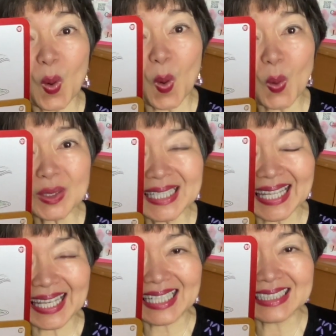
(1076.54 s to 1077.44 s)
old
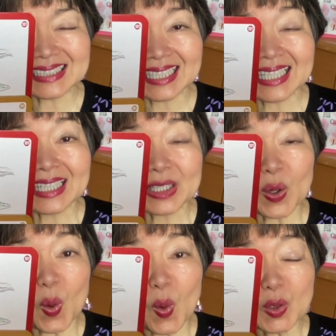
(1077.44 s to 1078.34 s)
days, the
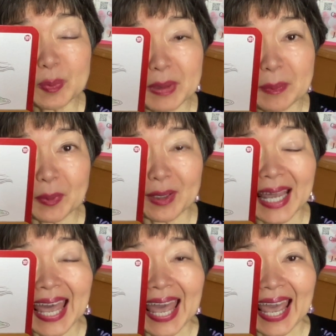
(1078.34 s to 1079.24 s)
old people
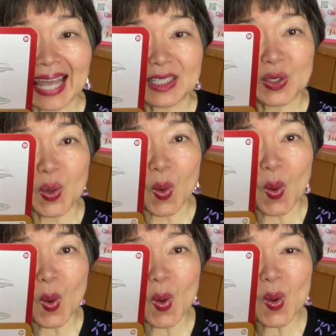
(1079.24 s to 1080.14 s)
had
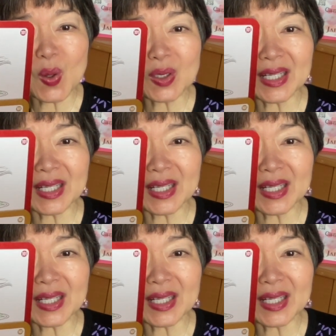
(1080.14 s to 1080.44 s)
long